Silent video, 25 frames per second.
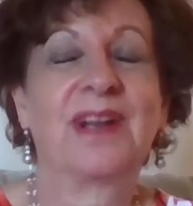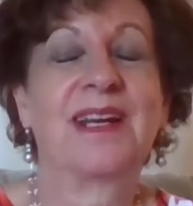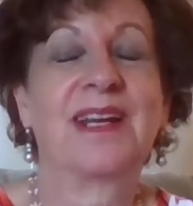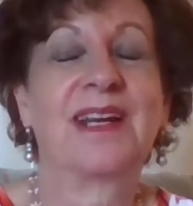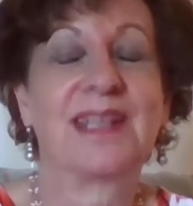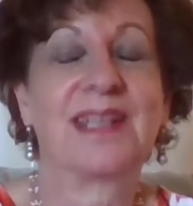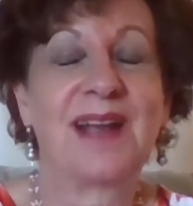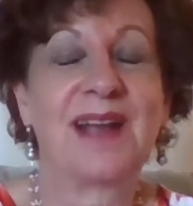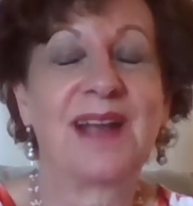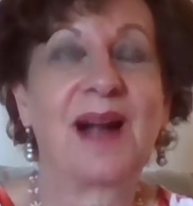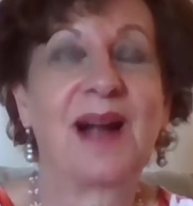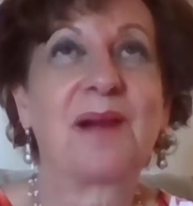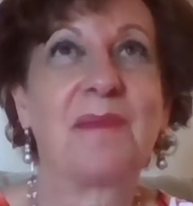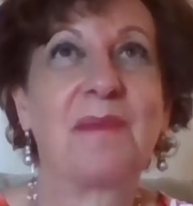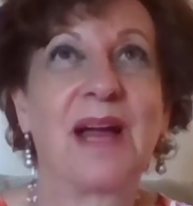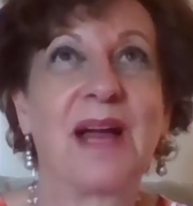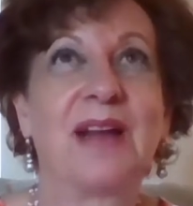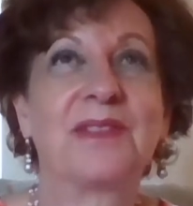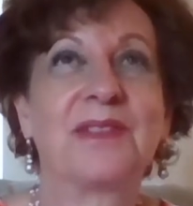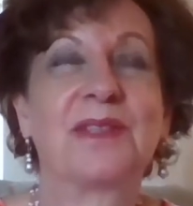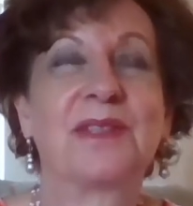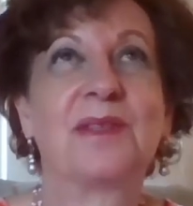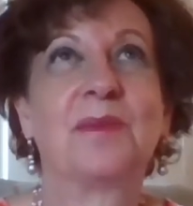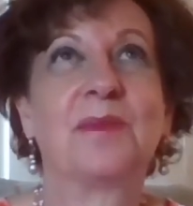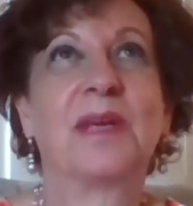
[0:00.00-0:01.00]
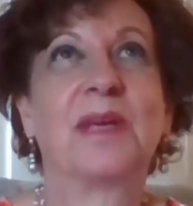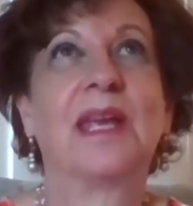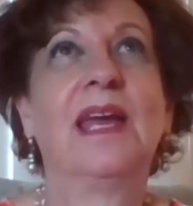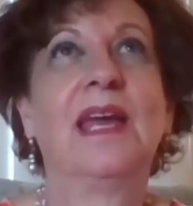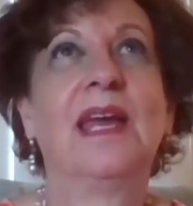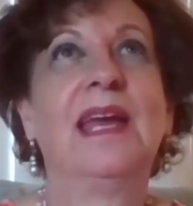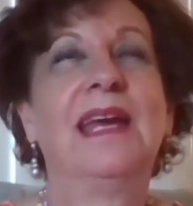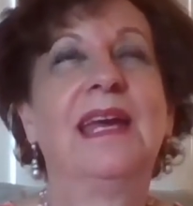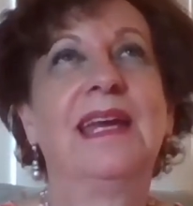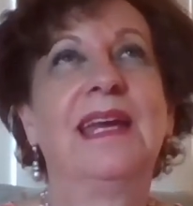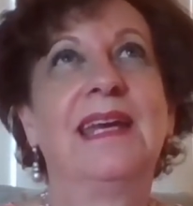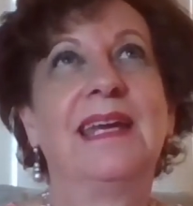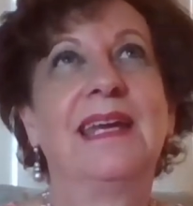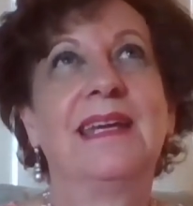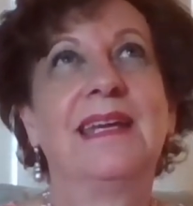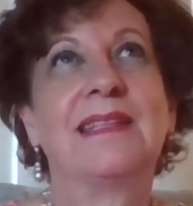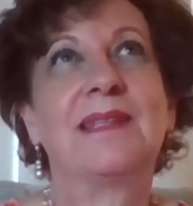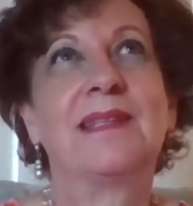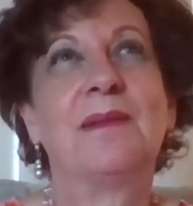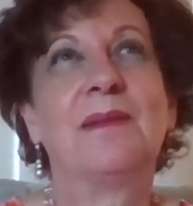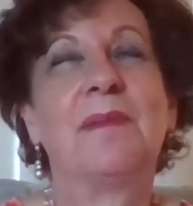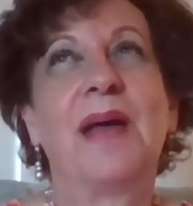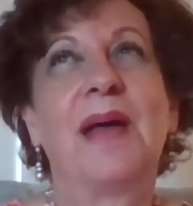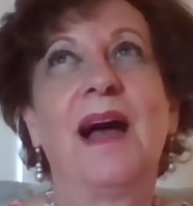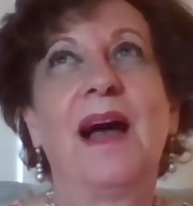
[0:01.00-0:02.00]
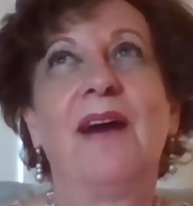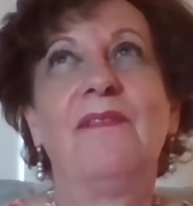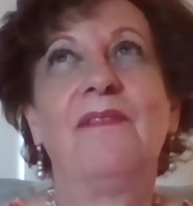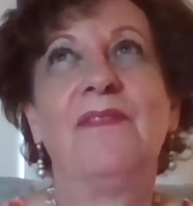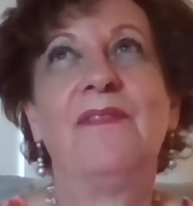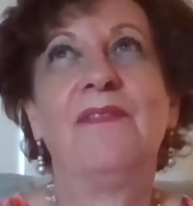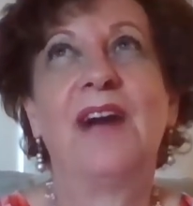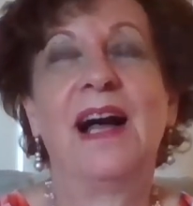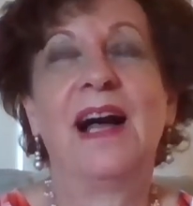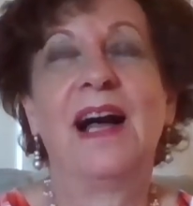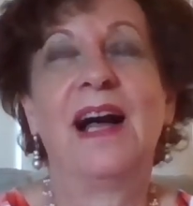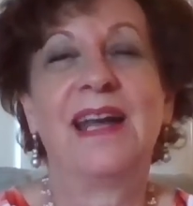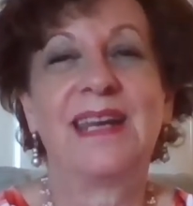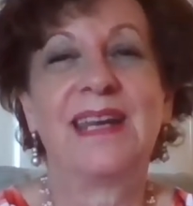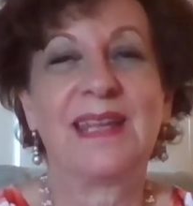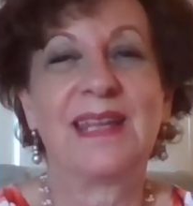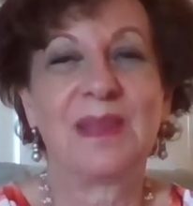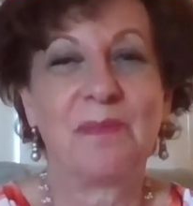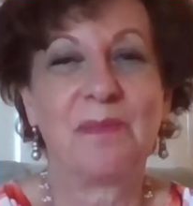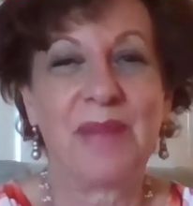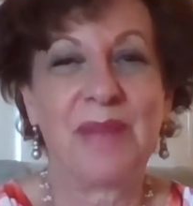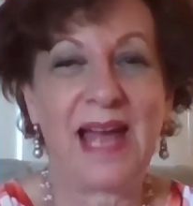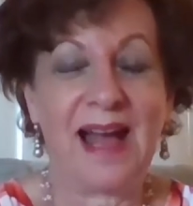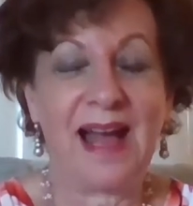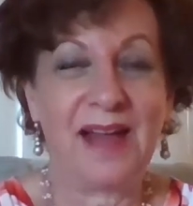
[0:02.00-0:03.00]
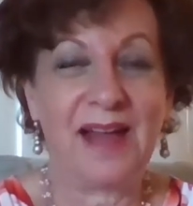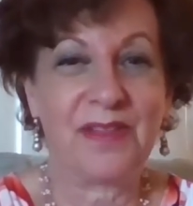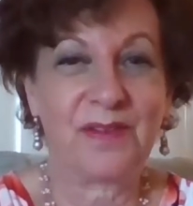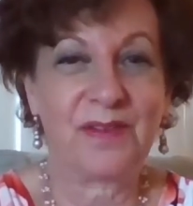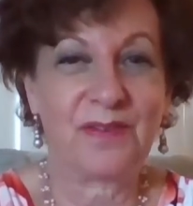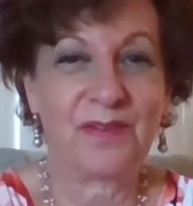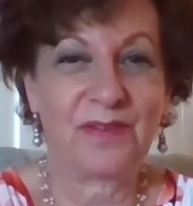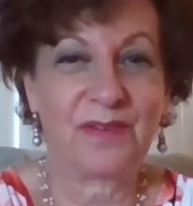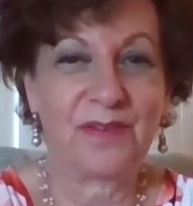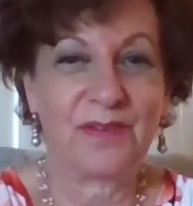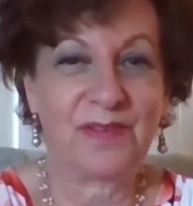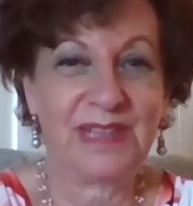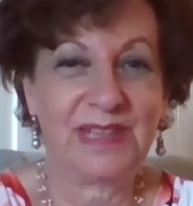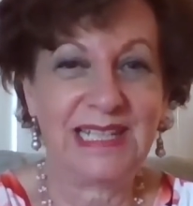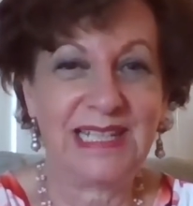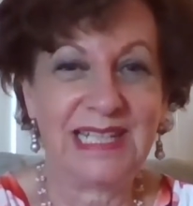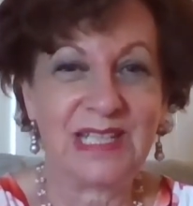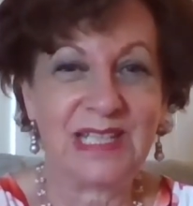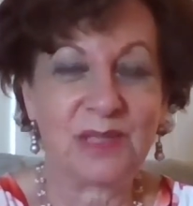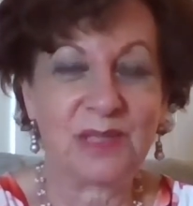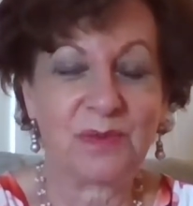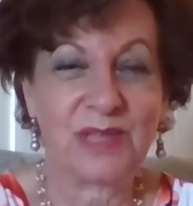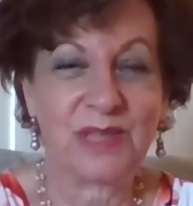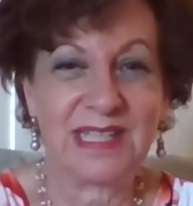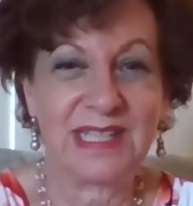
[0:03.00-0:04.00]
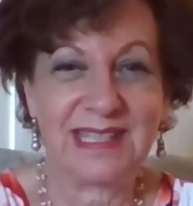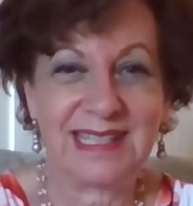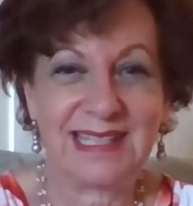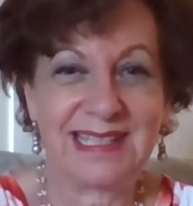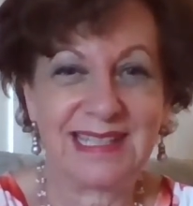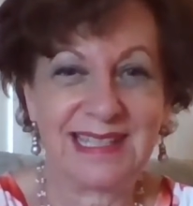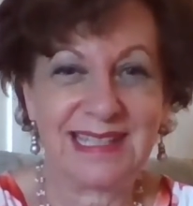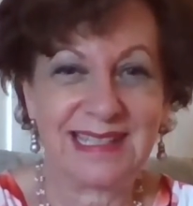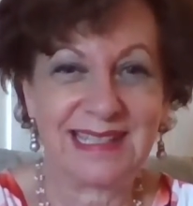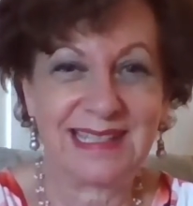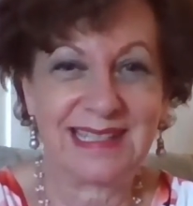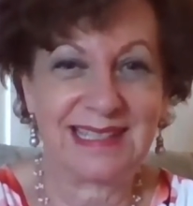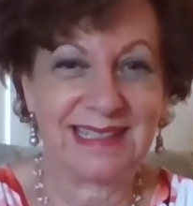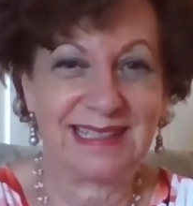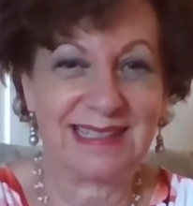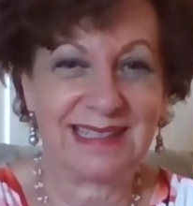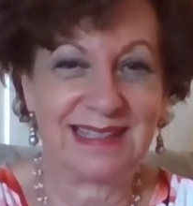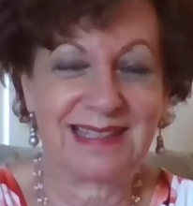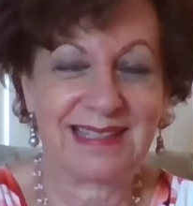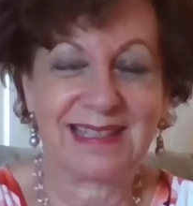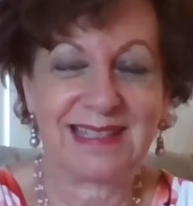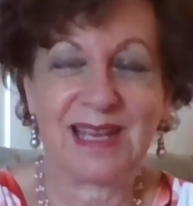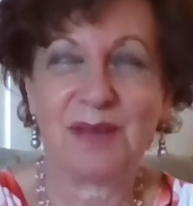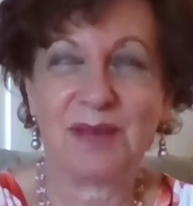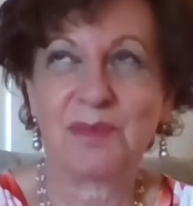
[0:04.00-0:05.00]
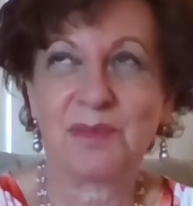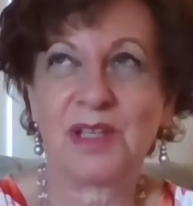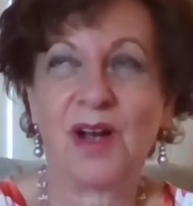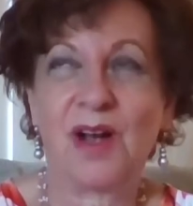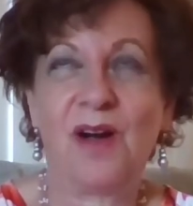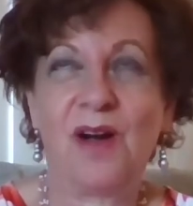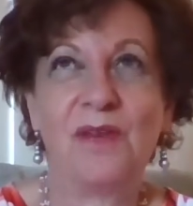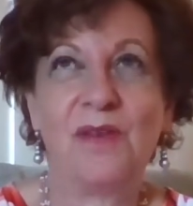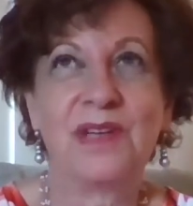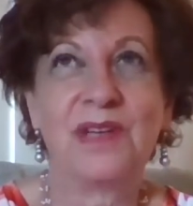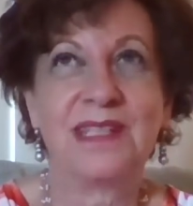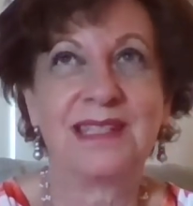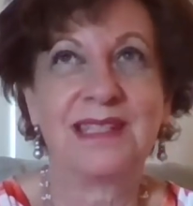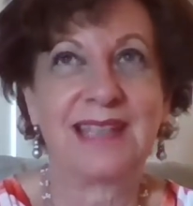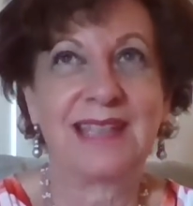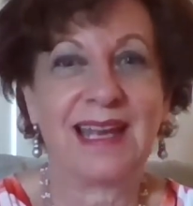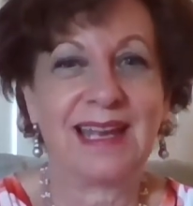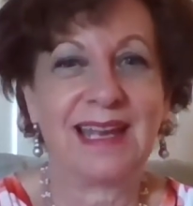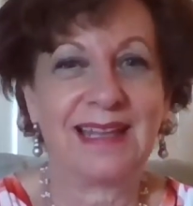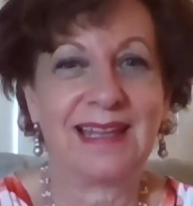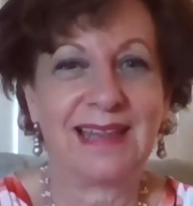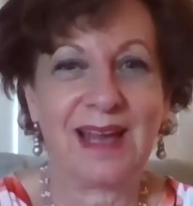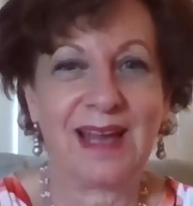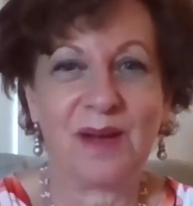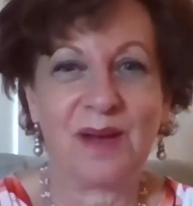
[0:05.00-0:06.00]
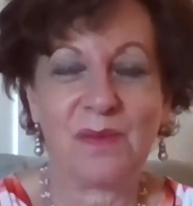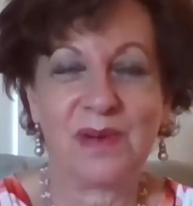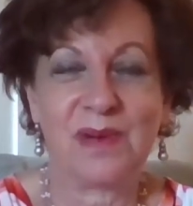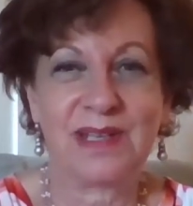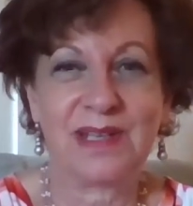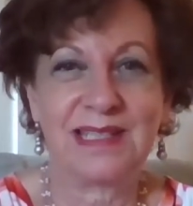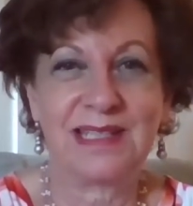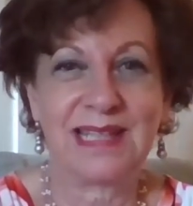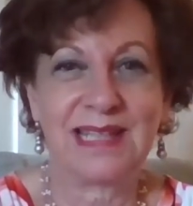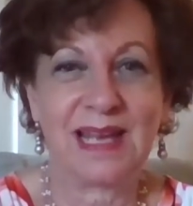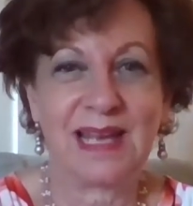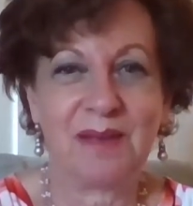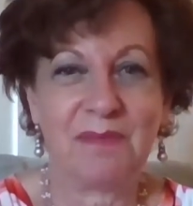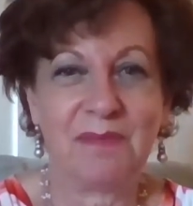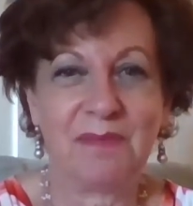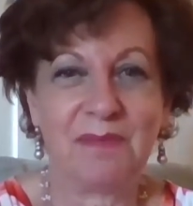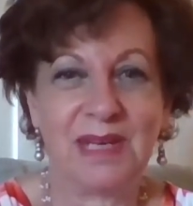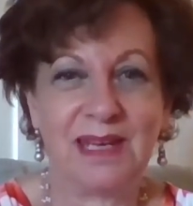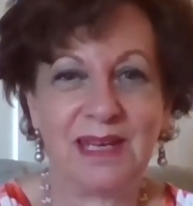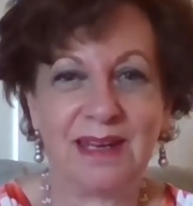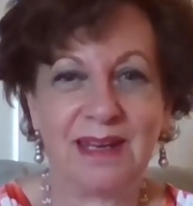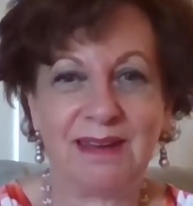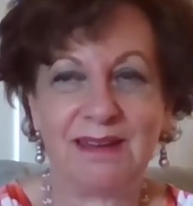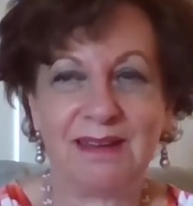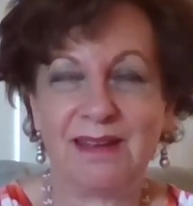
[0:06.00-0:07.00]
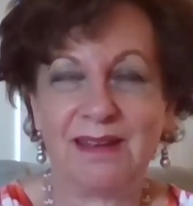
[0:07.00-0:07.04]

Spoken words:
about, It's about finding the path of least resistance. Abe's always saying that. What does that mean?